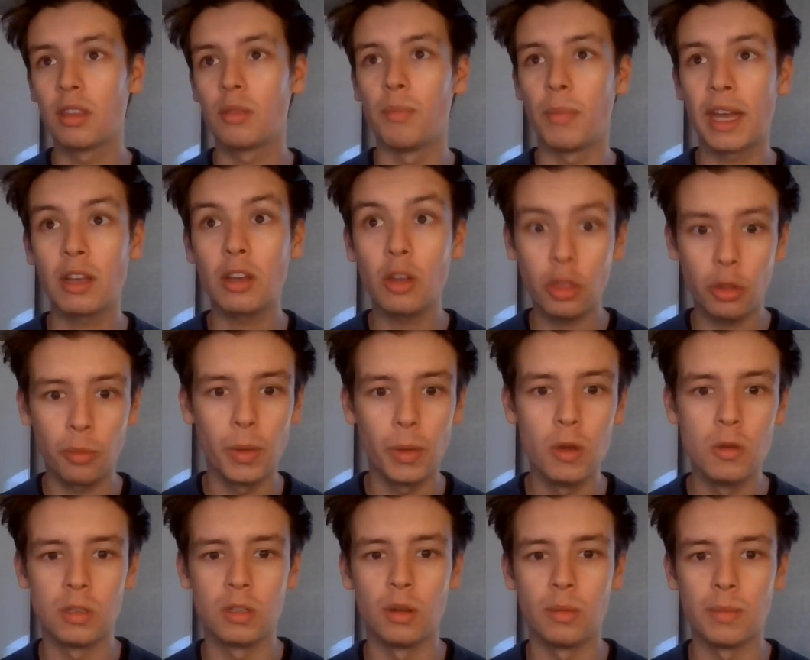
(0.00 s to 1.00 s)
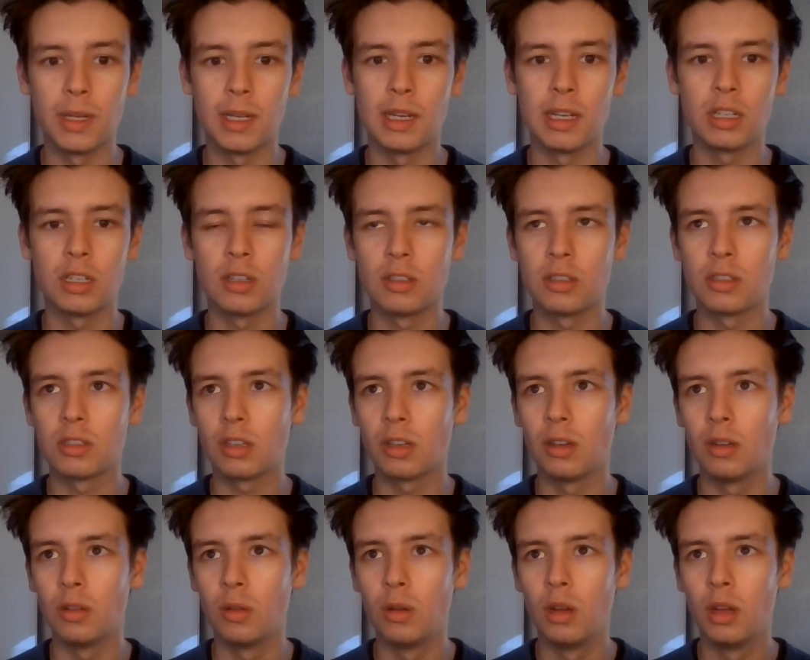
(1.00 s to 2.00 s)
Mank got the most nominations,
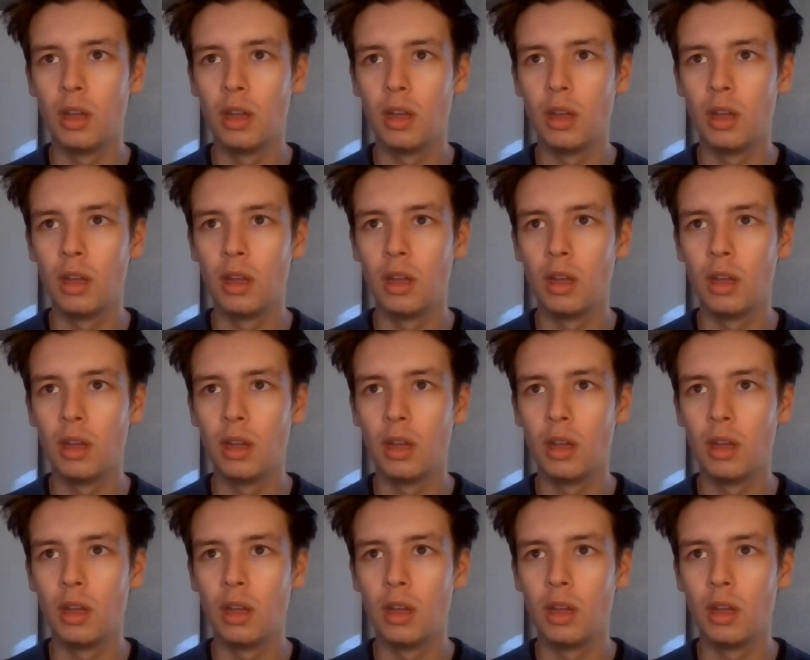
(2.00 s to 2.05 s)
so